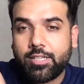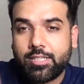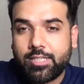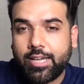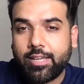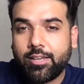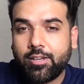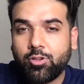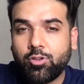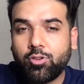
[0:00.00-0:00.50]

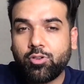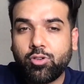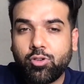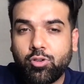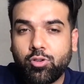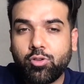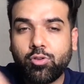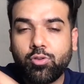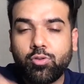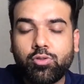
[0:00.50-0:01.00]
decided to
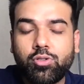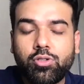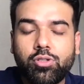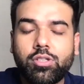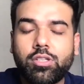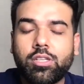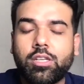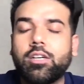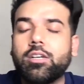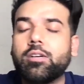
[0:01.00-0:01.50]

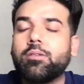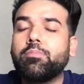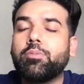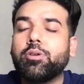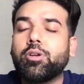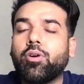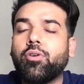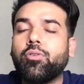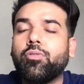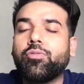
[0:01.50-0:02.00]
introduce a
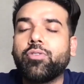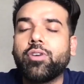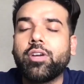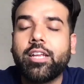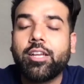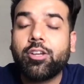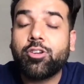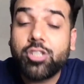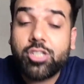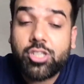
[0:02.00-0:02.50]
bit of
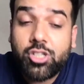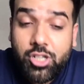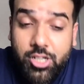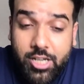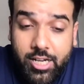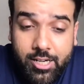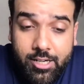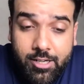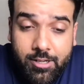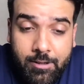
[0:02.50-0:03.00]
interest
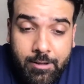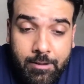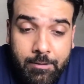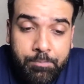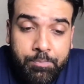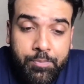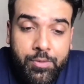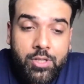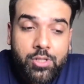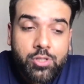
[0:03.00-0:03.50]
rate,
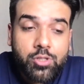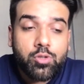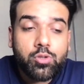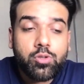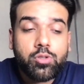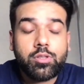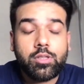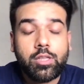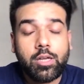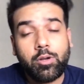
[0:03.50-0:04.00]

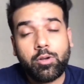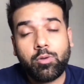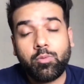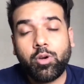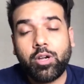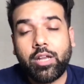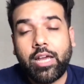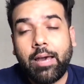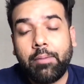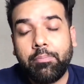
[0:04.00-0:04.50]
so
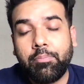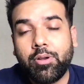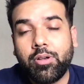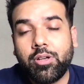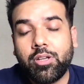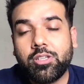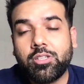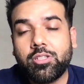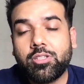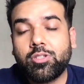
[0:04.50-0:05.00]
what
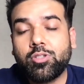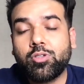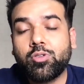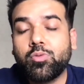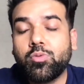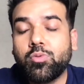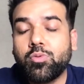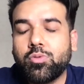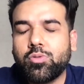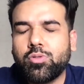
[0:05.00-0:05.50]
happened is
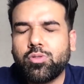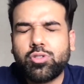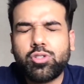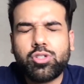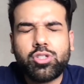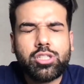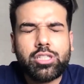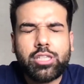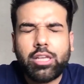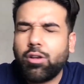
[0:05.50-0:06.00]
huge
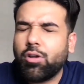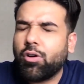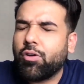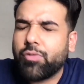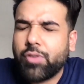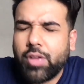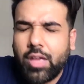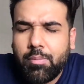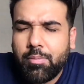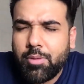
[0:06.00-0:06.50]

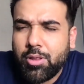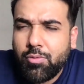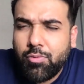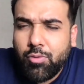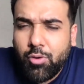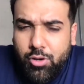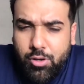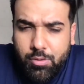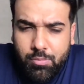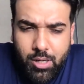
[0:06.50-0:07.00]
sell-off came in the
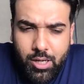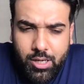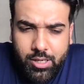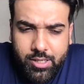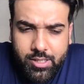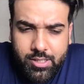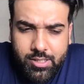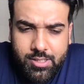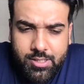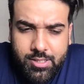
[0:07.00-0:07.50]
foreign
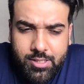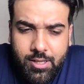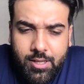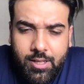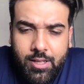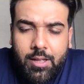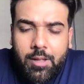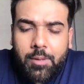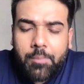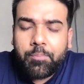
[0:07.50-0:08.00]
markets,
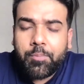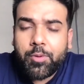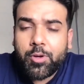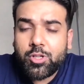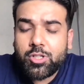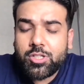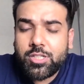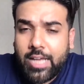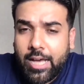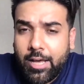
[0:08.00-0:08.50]

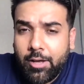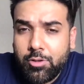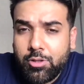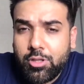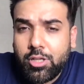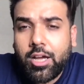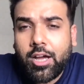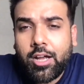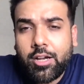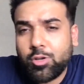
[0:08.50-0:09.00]
because now
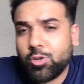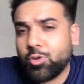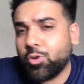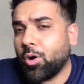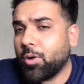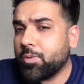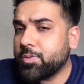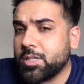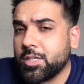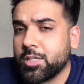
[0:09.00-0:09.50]
they had to
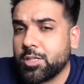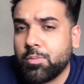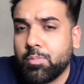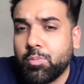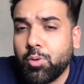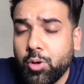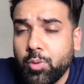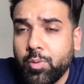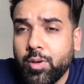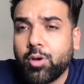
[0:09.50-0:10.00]
offset the
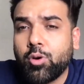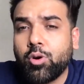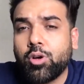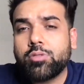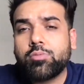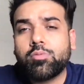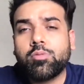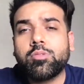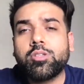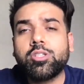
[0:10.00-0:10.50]
borrowing
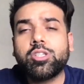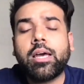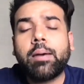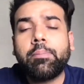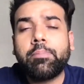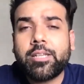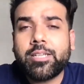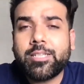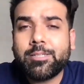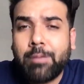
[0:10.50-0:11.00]
cost from the
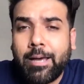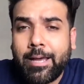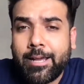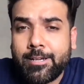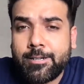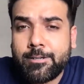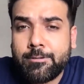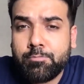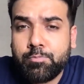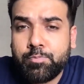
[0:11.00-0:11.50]
Japanese bank.
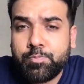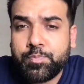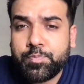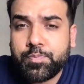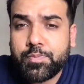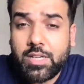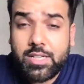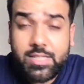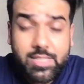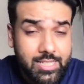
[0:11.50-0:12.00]

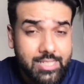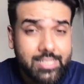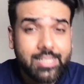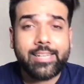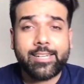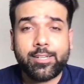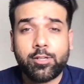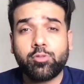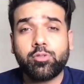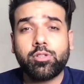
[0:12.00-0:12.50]
This
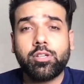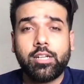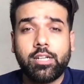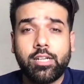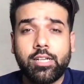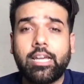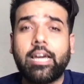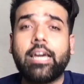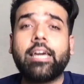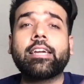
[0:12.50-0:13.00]
led to the
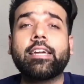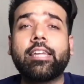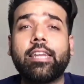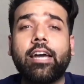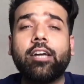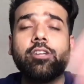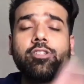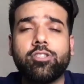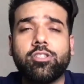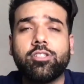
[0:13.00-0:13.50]
entire
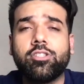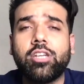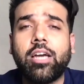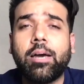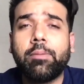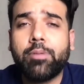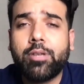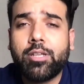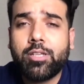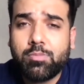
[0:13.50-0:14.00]
crash in the
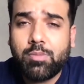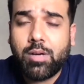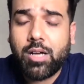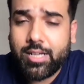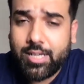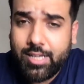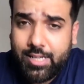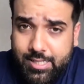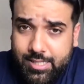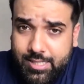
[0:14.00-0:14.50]
Japanese
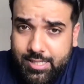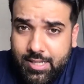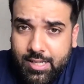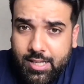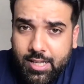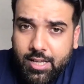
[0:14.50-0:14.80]
markets,